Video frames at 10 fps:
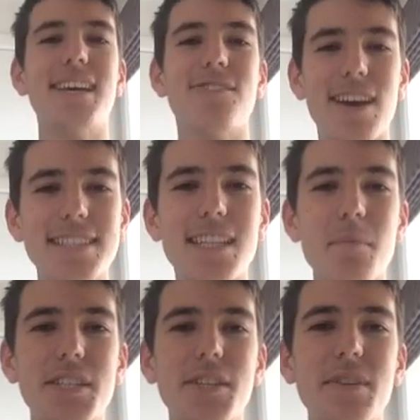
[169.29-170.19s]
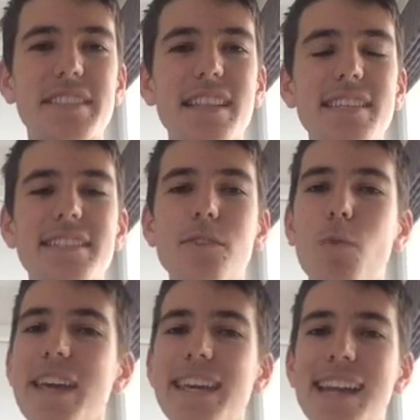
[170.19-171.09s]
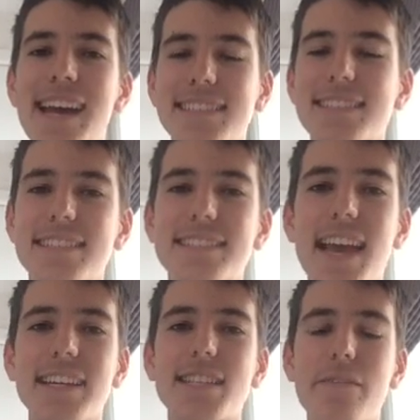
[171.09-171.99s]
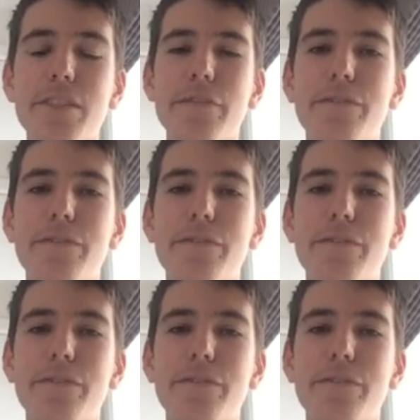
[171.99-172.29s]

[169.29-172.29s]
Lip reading: Race number 2 is the listed Weekend Hustler Stakes over the